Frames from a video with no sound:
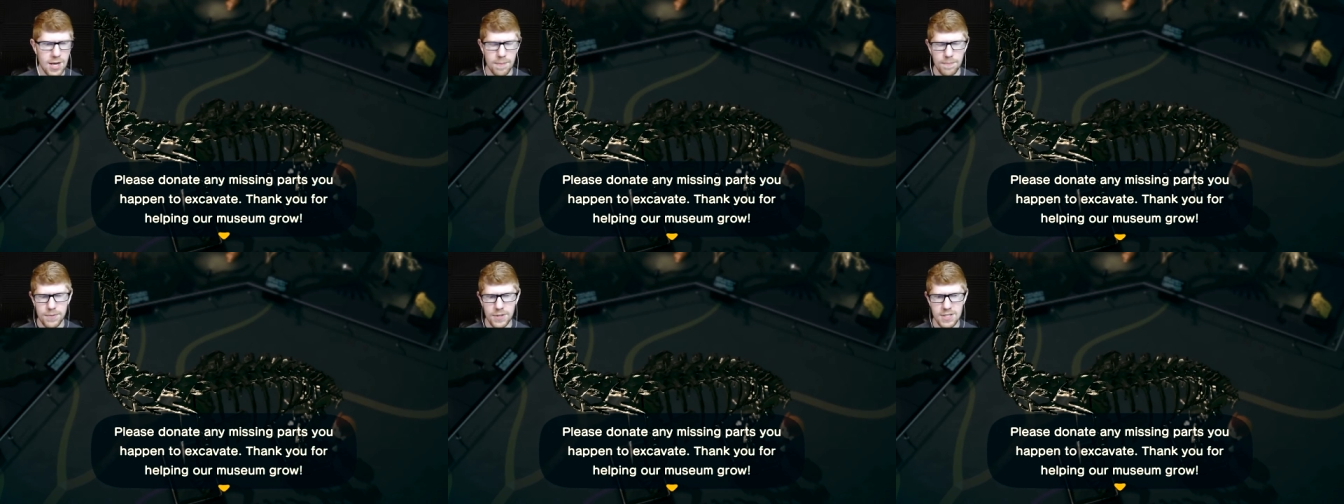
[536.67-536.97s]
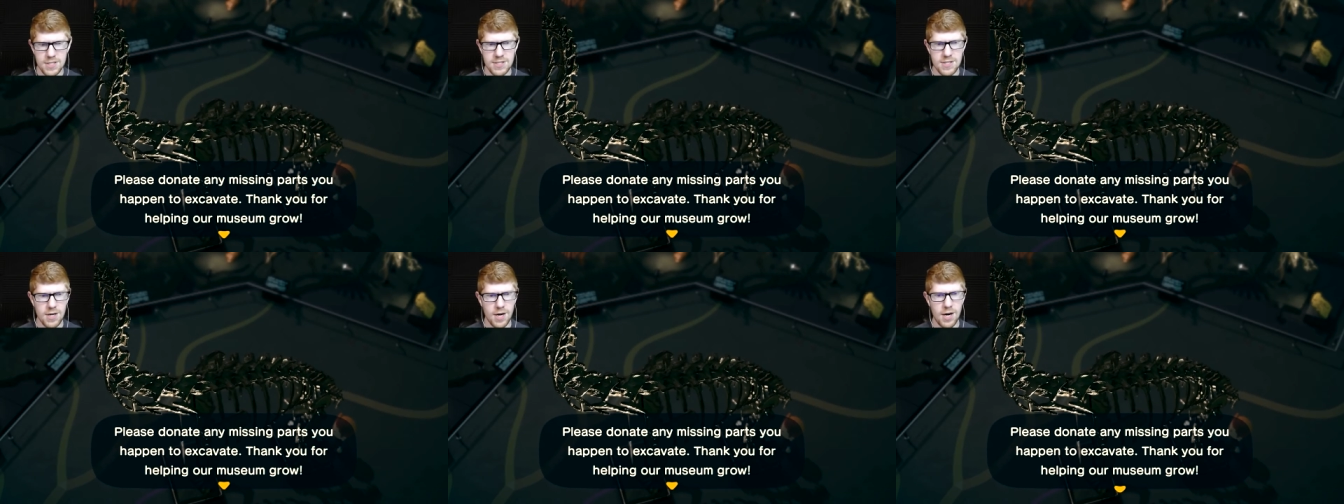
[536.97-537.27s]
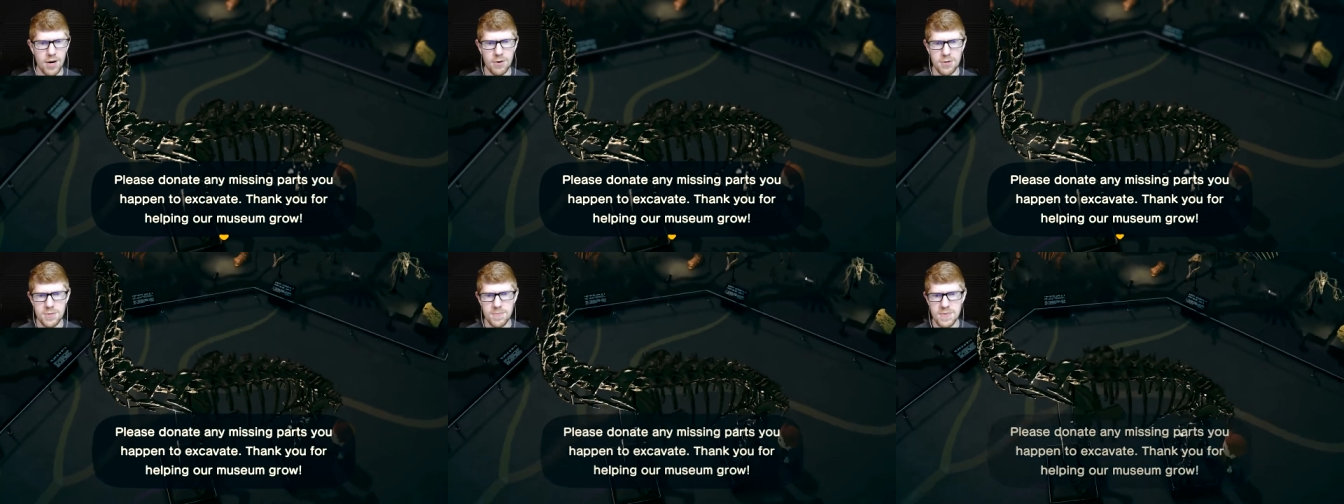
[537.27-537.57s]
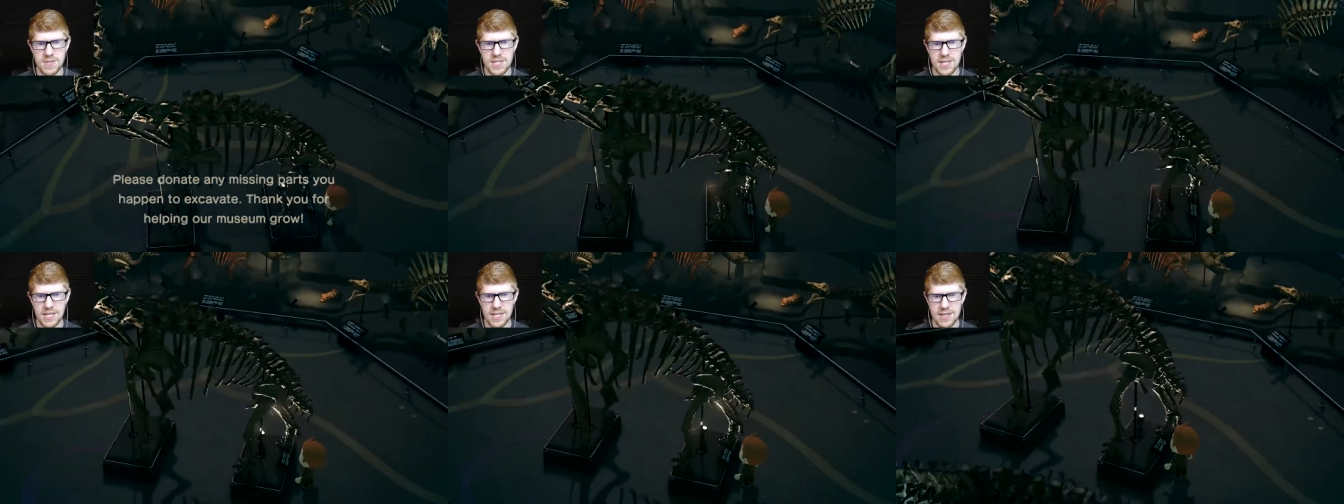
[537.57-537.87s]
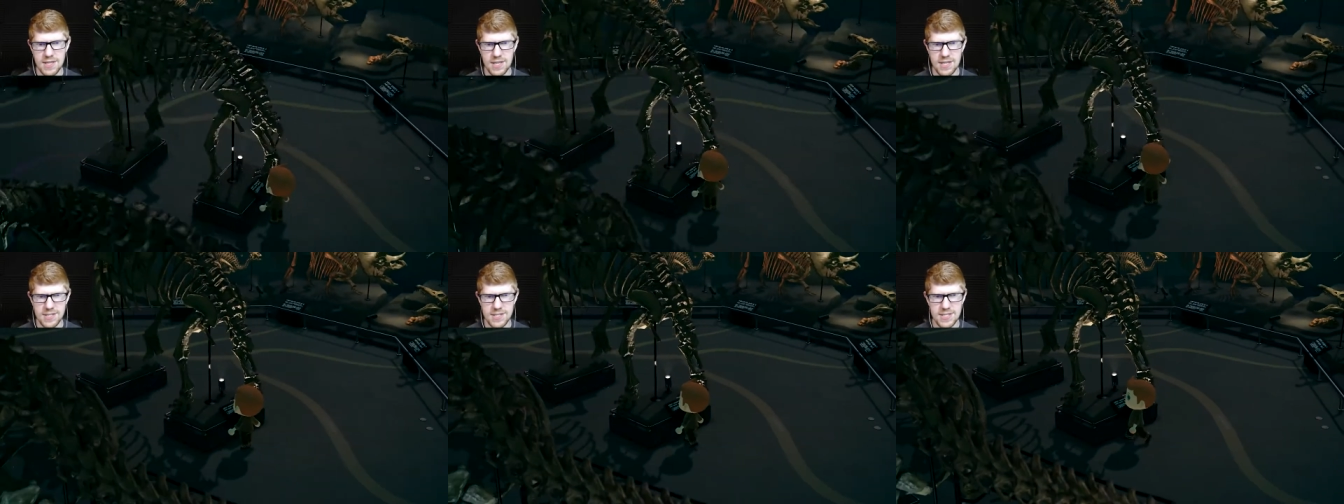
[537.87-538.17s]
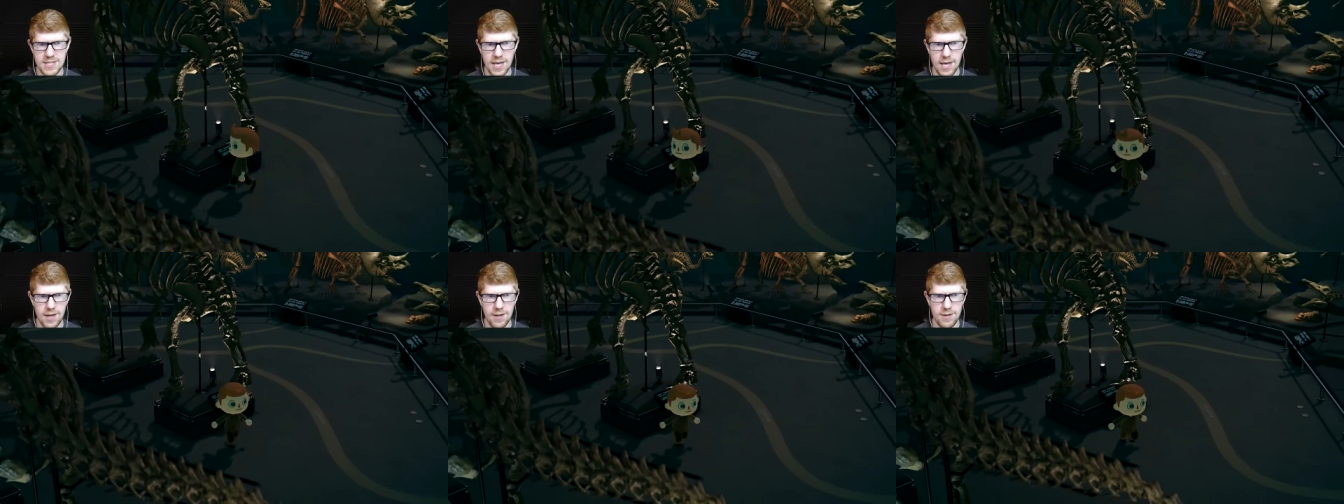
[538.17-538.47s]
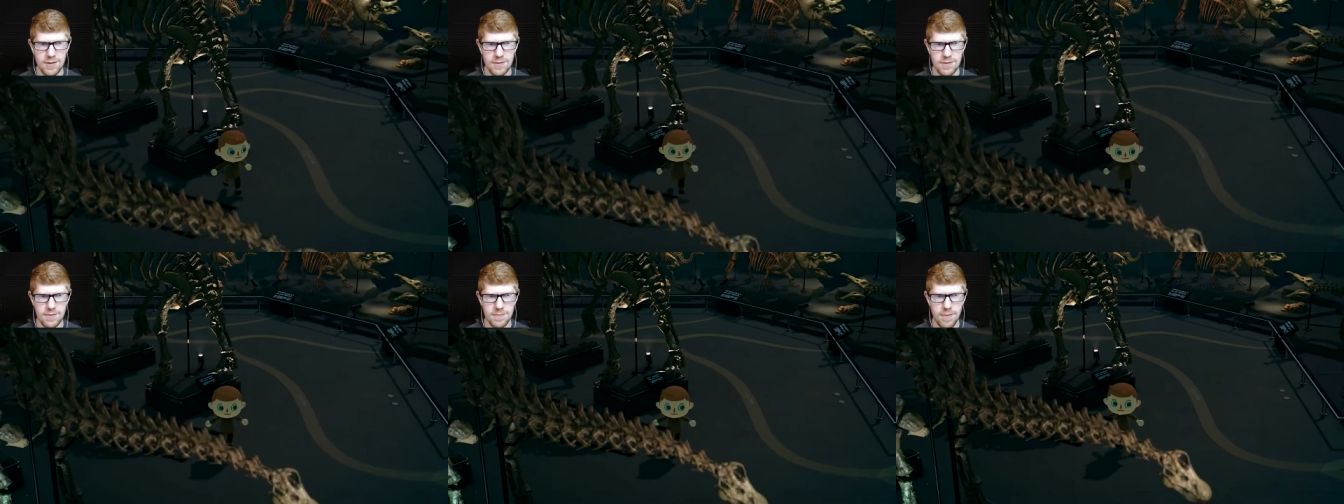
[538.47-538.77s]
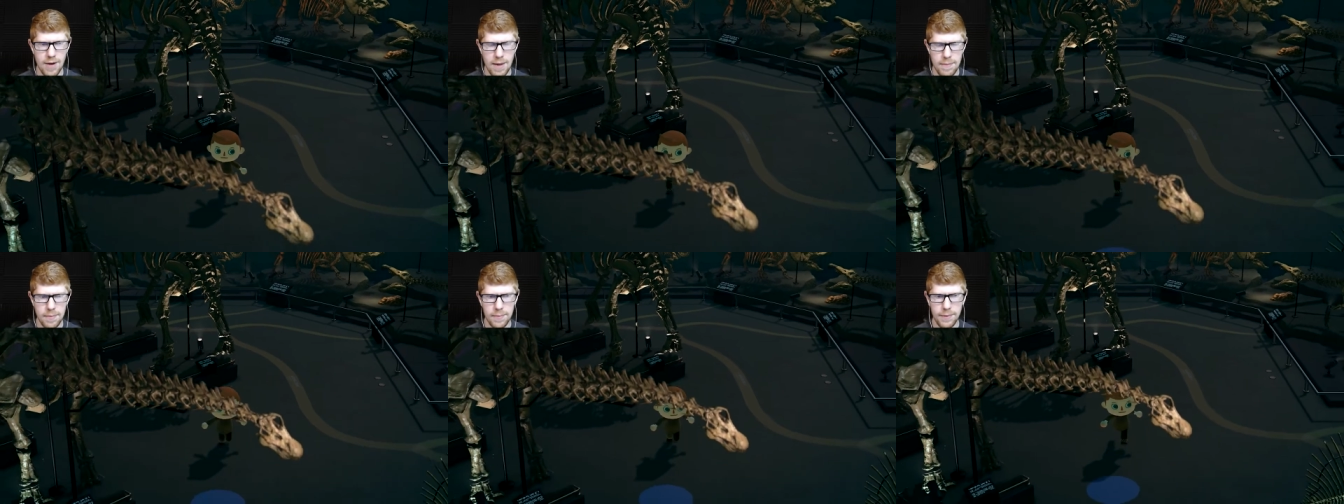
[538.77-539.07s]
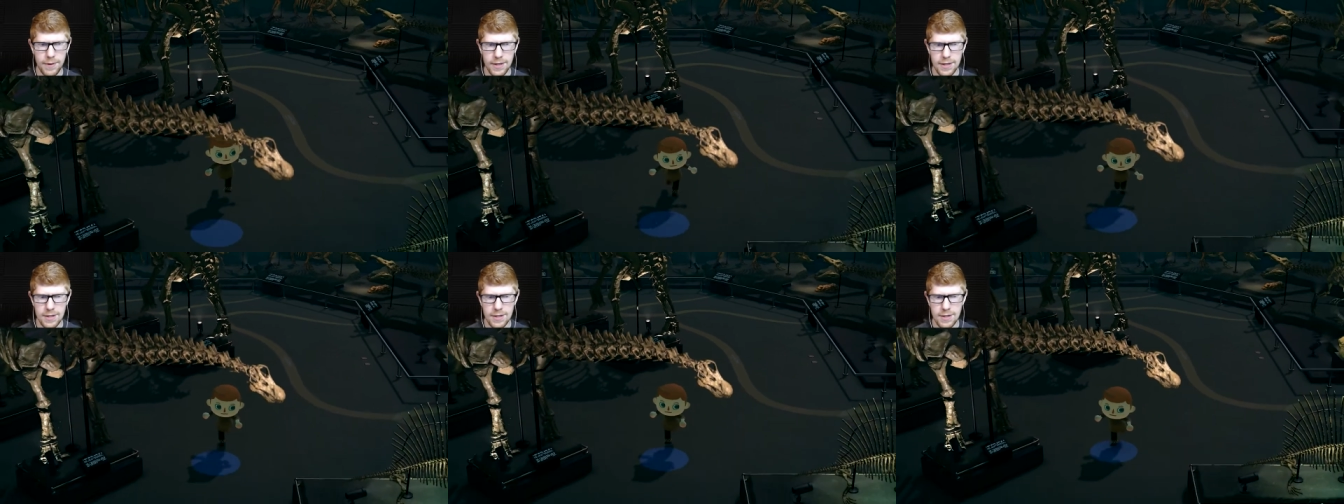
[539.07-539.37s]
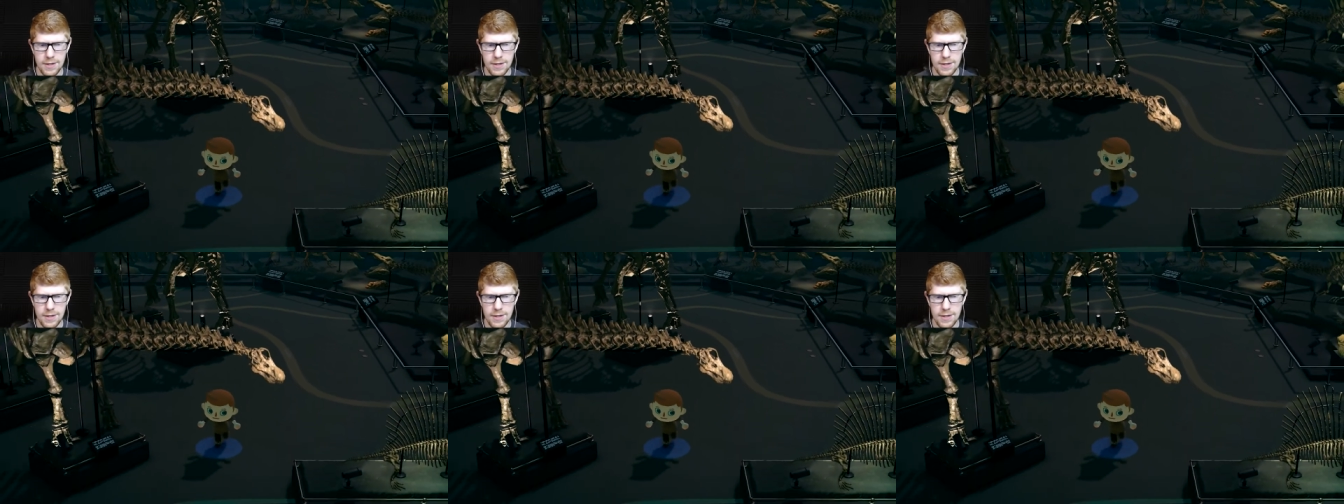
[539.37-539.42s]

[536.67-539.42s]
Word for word: Please, do oh, it's missing, I think, its tail, probably.